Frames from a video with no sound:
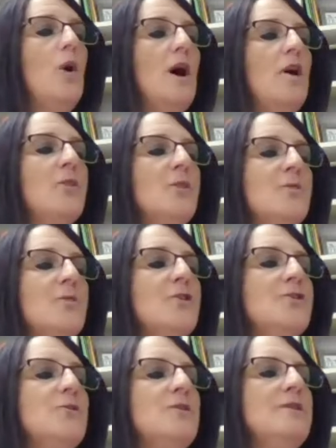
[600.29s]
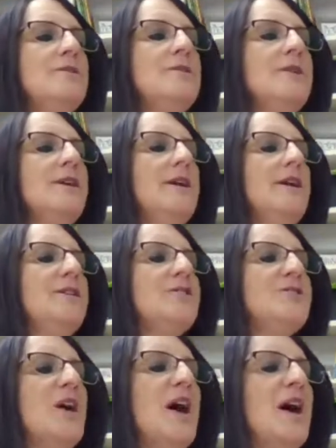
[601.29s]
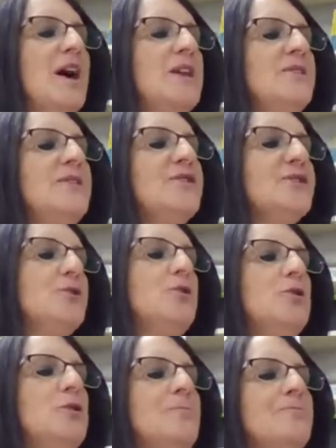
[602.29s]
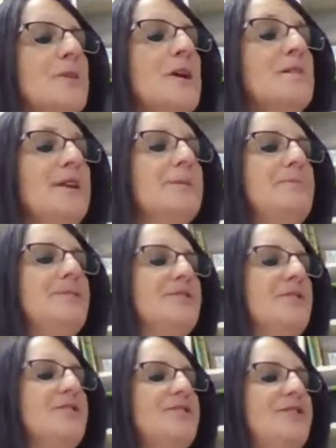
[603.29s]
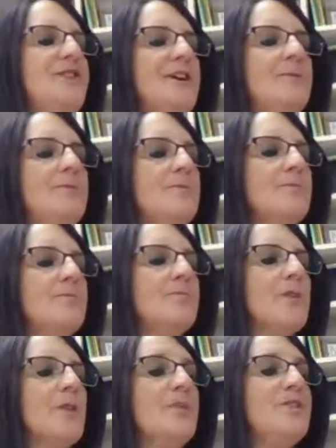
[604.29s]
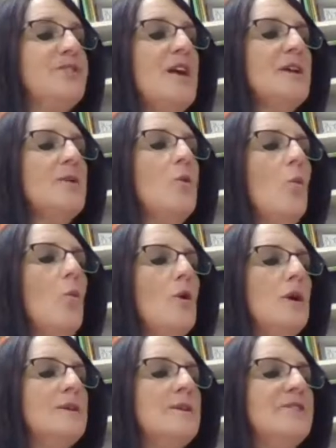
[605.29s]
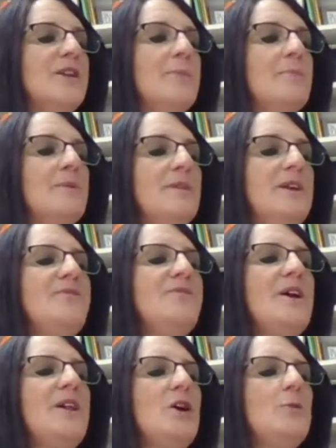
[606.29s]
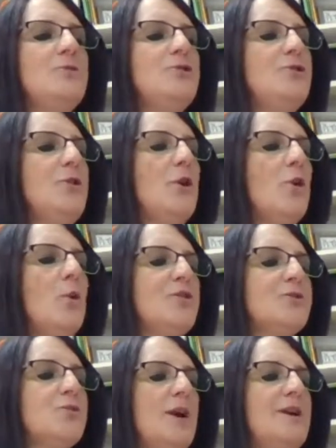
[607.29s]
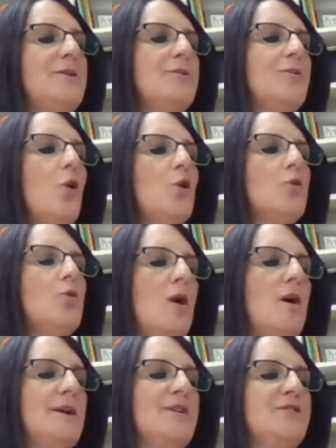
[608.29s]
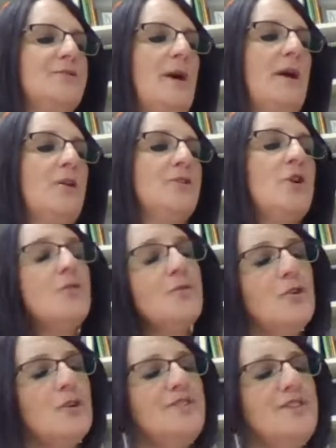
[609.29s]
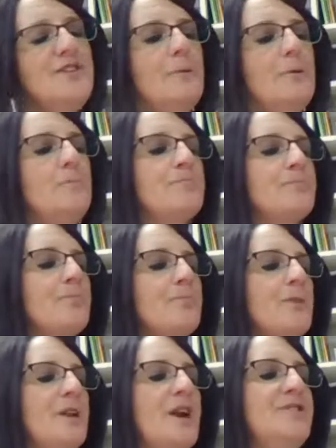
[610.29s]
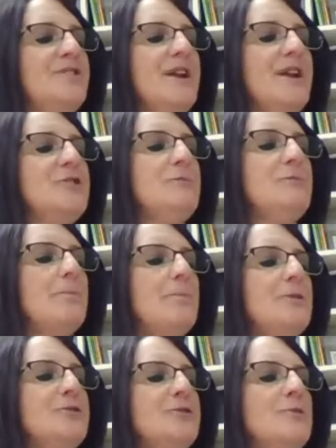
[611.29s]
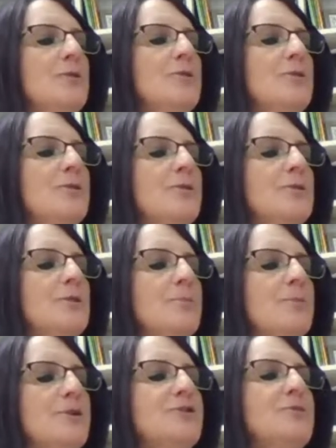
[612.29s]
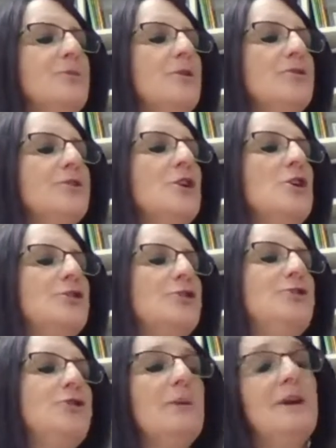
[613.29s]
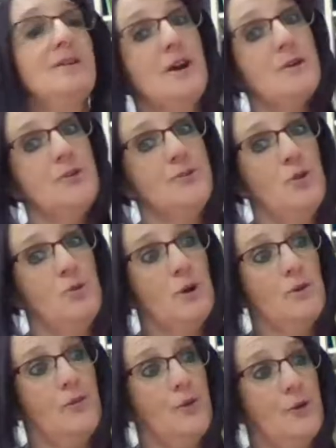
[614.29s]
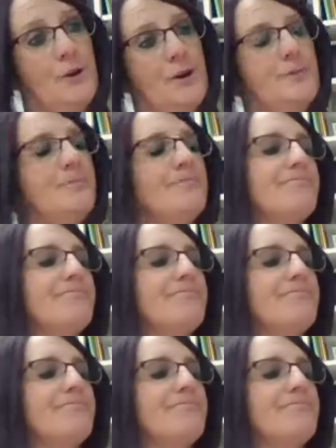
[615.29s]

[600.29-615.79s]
Well, the first one is the head of a school, like Miss Garcia. The second one is a belief that helps you know what's right or wrong. He smiles. For example, it's against my principles to do my daughter's homework for her.